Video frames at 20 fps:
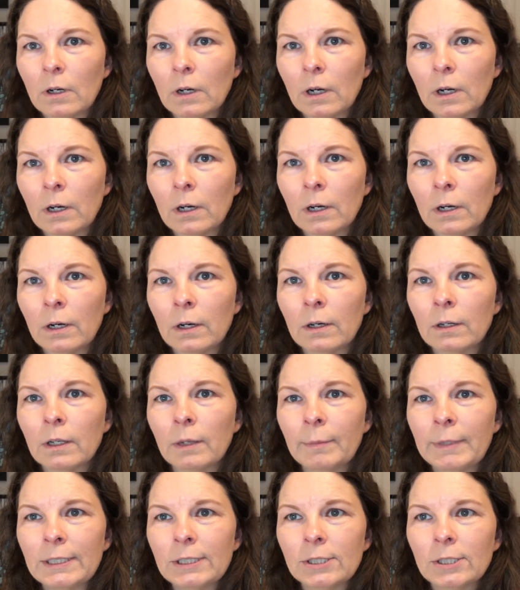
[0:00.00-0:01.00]
Uh,
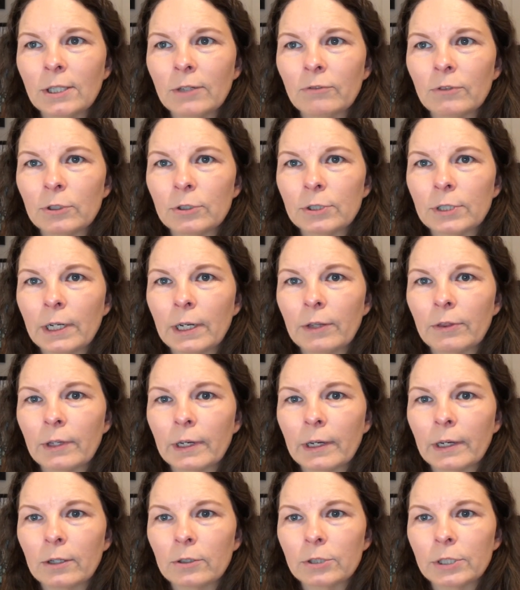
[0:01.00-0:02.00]
let me see if there's
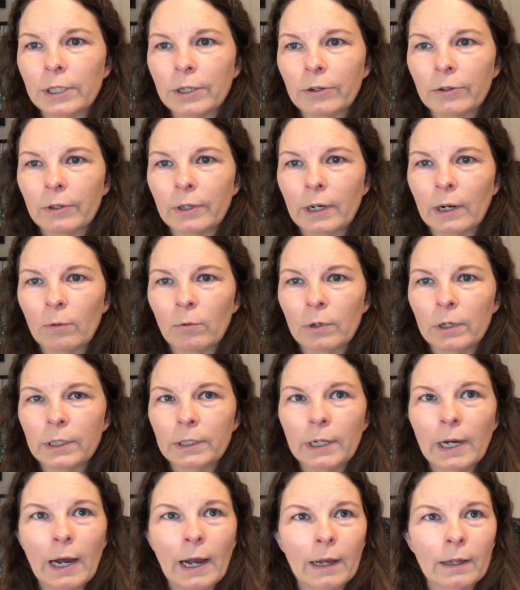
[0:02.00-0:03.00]
anything else here that I wanted
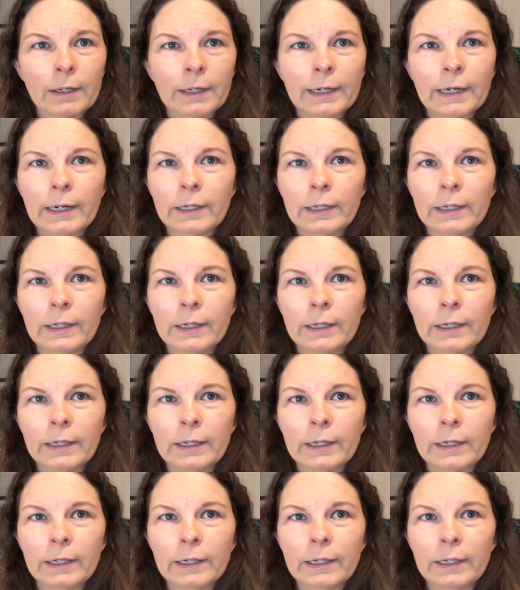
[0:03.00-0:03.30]
to highlight.